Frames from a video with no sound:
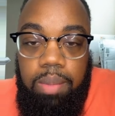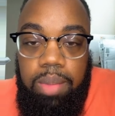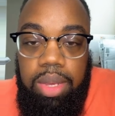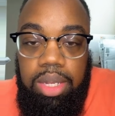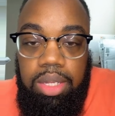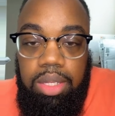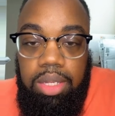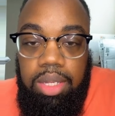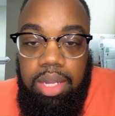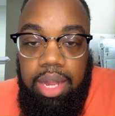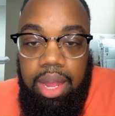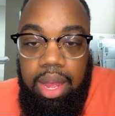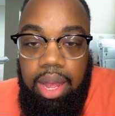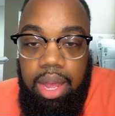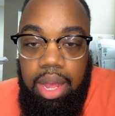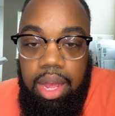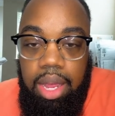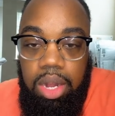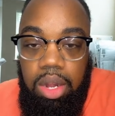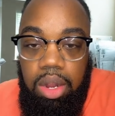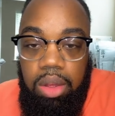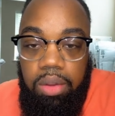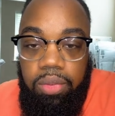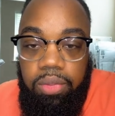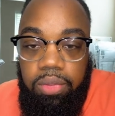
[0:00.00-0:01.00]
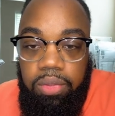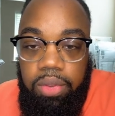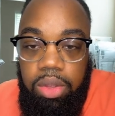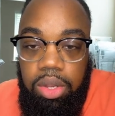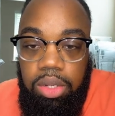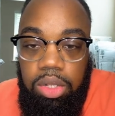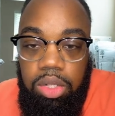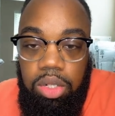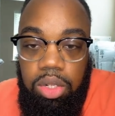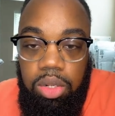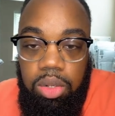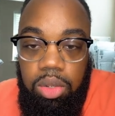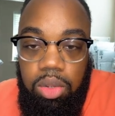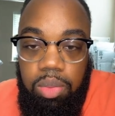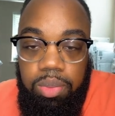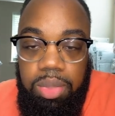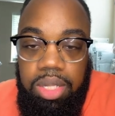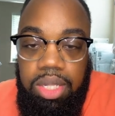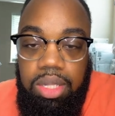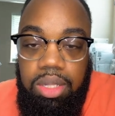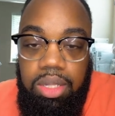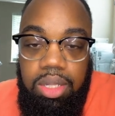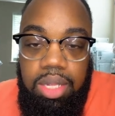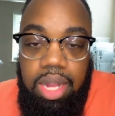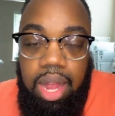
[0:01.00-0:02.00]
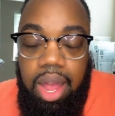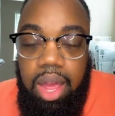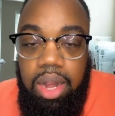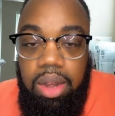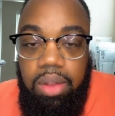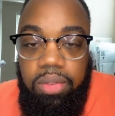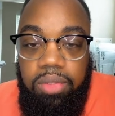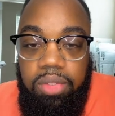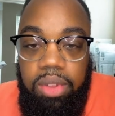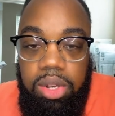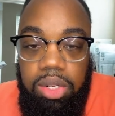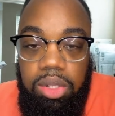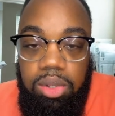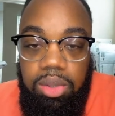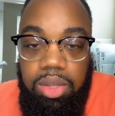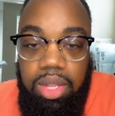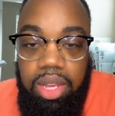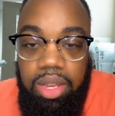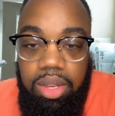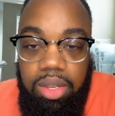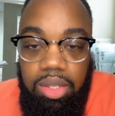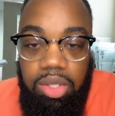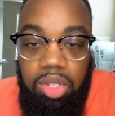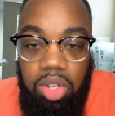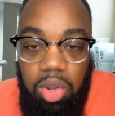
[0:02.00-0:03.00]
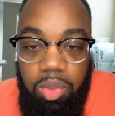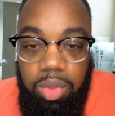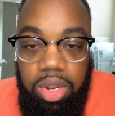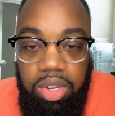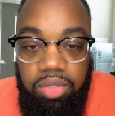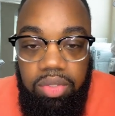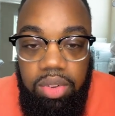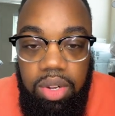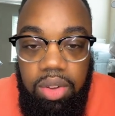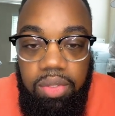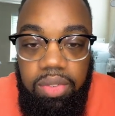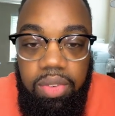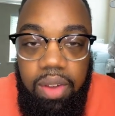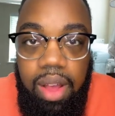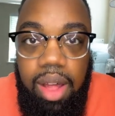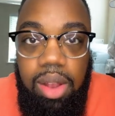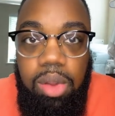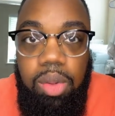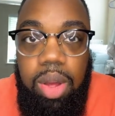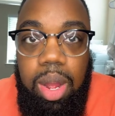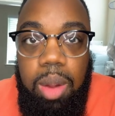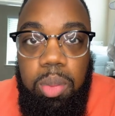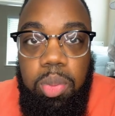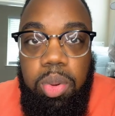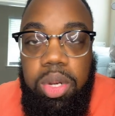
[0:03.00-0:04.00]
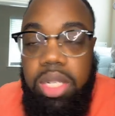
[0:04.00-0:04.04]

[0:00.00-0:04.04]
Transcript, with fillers: Miss Don Official, Mrs. Don Official, thank you so much for the follow. I